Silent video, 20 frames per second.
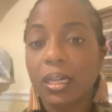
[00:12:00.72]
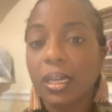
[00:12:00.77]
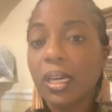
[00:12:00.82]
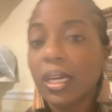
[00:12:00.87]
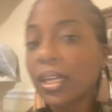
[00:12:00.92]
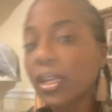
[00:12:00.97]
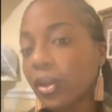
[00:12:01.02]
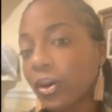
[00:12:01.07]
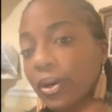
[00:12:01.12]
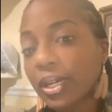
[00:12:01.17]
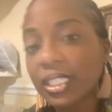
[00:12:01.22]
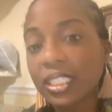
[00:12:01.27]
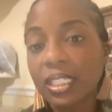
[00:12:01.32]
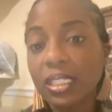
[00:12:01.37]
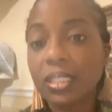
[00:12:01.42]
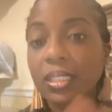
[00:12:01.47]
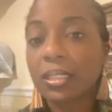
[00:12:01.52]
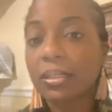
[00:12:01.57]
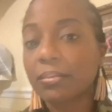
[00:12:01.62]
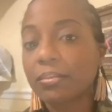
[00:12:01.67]
Lord,
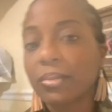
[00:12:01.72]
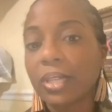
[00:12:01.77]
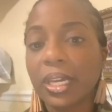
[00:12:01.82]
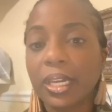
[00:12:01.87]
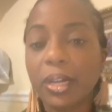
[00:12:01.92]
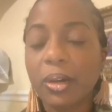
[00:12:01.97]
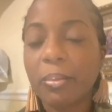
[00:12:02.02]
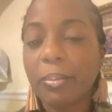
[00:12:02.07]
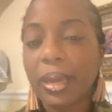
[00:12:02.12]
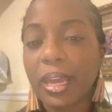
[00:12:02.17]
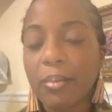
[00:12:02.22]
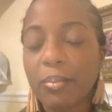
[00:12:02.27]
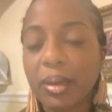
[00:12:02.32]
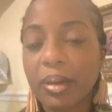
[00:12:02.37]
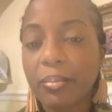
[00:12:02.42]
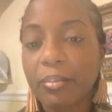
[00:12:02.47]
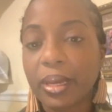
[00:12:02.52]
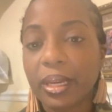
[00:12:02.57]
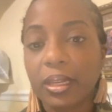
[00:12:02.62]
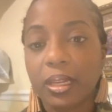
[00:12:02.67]
just, you know, make me a
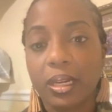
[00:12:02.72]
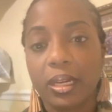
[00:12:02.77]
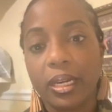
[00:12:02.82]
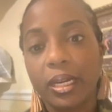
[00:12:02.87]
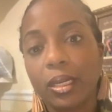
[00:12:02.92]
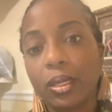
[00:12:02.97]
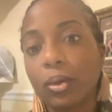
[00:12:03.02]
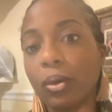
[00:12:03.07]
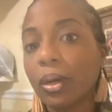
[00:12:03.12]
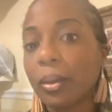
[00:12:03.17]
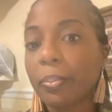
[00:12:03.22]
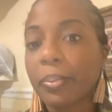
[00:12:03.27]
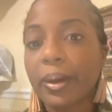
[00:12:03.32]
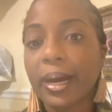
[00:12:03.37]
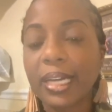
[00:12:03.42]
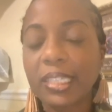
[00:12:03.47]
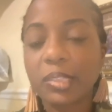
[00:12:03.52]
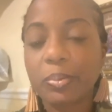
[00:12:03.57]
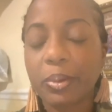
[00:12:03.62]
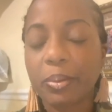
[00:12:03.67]
millionaire. Lord,
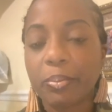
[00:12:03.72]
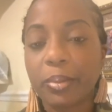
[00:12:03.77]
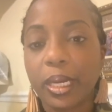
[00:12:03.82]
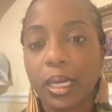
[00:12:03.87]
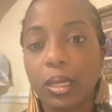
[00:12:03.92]
prosper me.